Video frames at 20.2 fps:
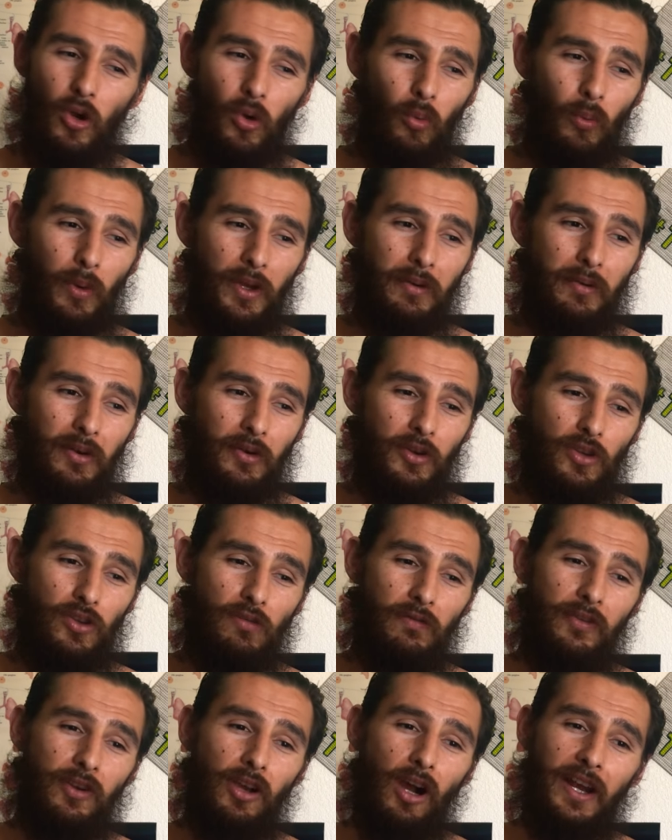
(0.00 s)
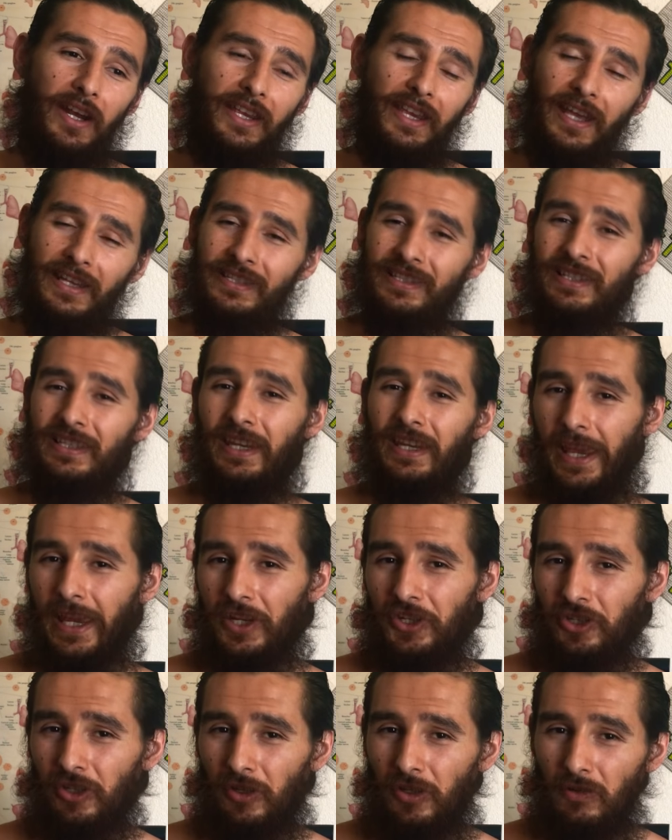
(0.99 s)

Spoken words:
When you've gone against nature.